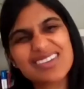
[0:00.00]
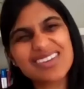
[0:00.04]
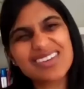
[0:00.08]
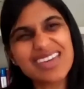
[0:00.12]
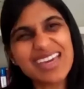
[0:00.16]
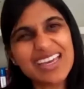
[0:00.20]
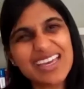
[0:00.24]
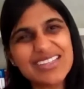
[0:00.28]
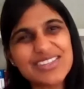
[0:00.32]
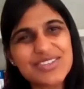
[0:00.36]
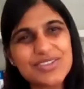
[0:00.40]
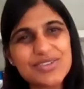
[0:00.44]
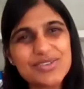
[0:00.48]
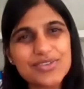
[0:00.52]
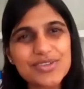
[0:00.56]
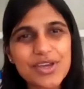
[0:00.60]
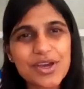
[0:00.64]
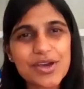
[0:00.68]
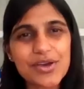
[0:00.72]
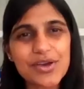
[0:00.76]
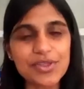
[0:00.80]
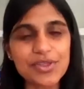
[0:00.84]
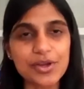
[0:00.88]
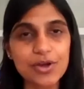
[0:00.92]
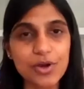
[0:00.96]
As you
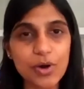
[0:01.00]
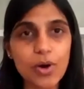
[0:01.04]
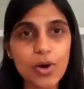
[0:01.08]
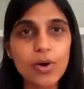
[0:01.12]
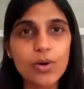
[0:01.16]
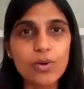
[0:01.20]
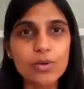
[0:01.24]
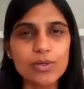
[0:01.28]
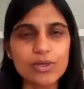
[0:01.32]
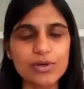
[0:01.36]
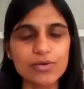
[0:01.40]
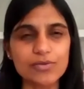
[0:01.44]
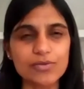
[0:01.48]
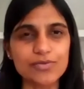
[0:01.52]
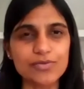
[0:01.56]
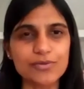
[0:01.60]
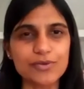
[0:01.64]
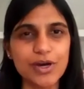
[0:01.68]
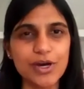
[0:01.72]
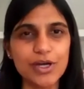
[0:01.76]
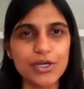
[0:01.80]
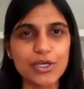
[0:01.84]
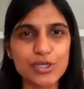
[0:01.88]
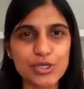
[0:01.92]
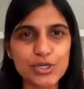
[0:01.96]
know, the goal of
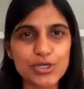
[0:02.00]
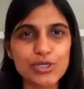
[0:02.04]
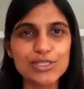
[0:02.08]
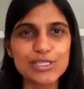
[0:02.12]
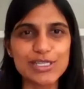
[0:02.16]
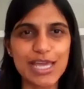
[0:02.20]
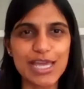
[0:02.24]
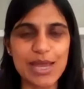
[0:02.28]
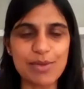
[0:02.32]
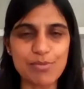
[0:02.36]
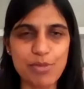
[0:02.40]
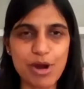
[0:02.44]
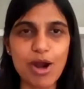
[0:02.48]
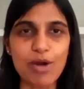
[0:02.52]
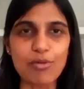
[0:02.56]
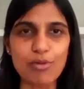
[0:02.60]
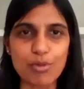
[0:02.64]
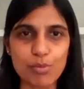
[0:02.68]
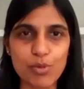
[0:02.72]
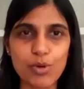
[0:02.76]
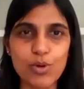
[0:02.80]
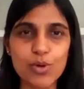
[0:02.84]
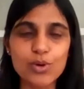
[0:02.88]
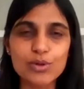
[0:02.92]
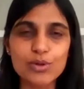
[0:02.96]
a good MR
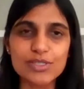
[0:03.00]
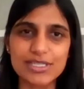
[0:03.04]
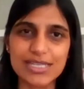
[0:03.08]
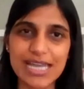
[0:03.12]
report,